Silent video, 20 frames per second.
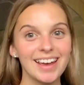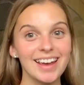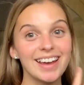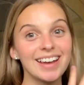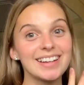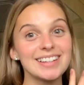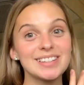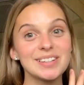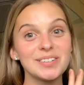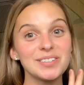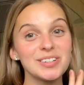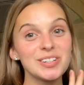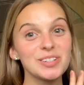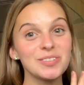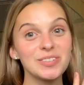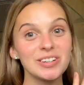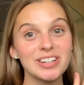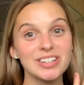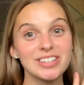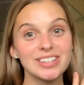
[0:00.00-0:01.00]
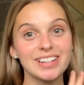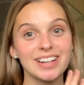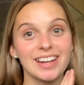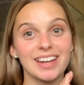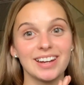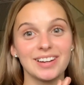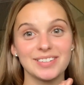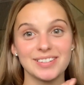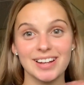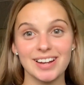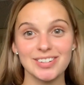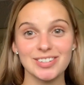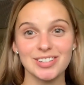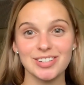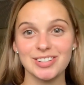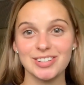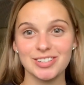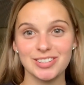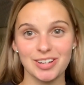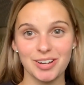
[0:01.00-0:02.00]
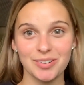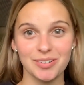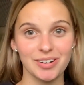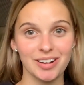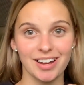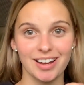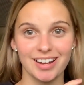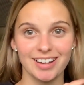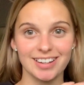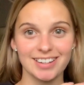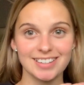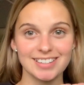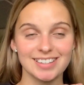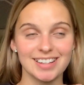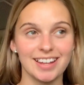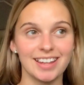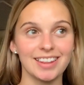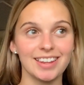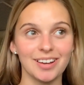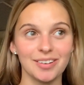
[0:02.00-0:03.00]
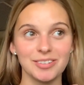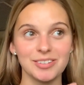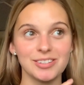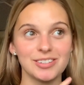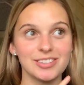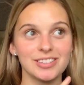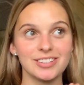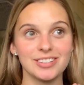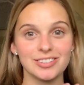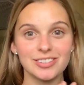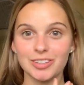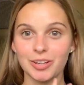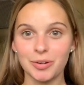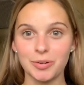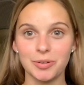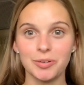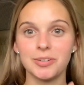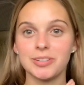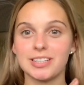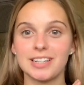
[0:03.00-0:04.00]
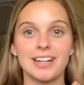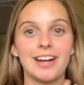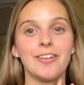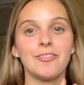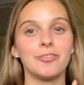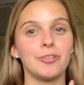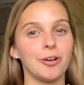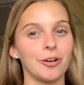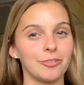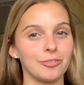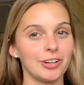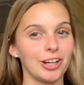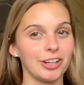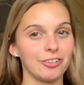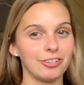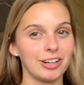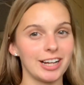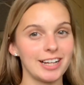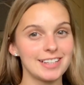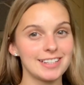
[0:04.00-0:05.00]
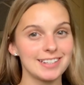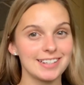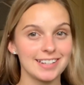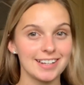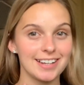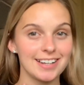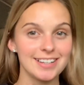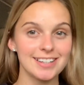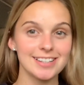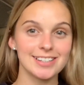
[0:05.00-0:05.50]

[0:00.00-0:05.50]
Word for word: Hey, so I just finished tea and it was actually so nice. Like that was so good and everyone really rated it.